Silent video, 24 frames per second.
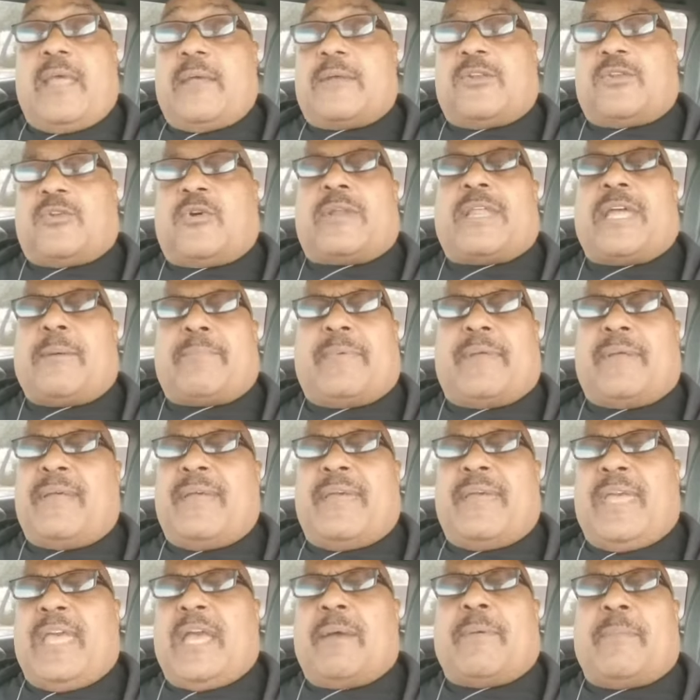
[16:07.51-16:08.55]
Lord, help me.
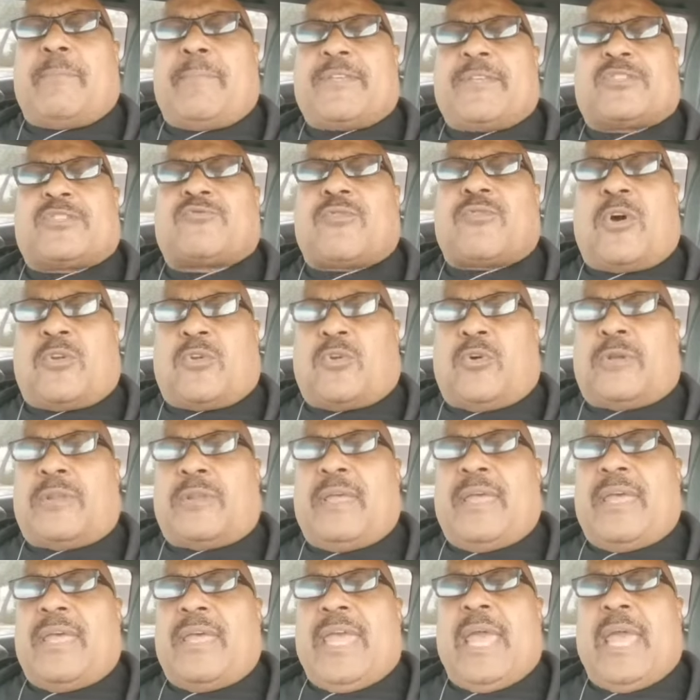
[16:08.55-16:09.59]
Help me be strong, Lord.
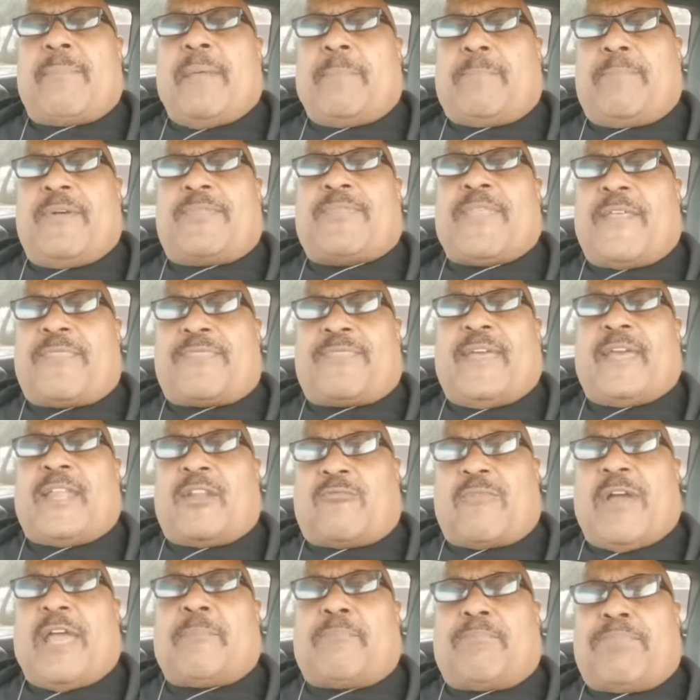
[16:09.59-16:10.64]
Help me put that thing in
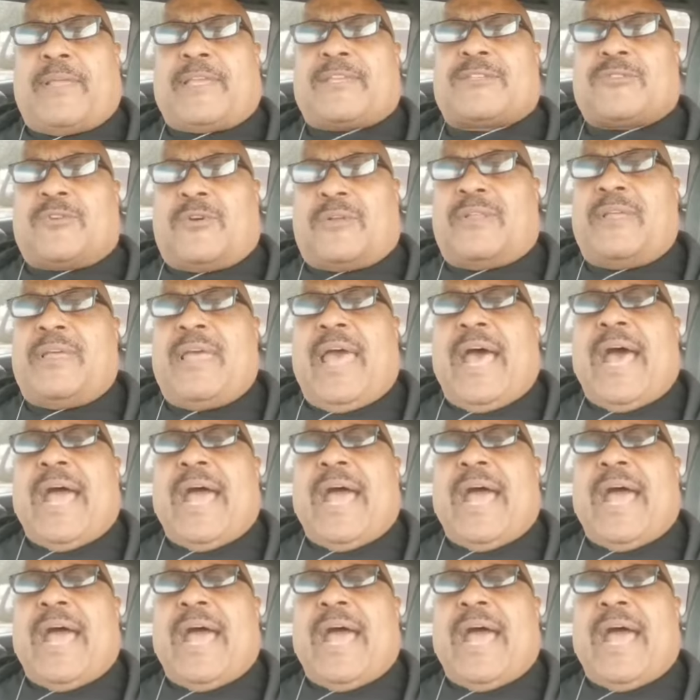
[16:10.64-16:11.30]
the right place, Lord.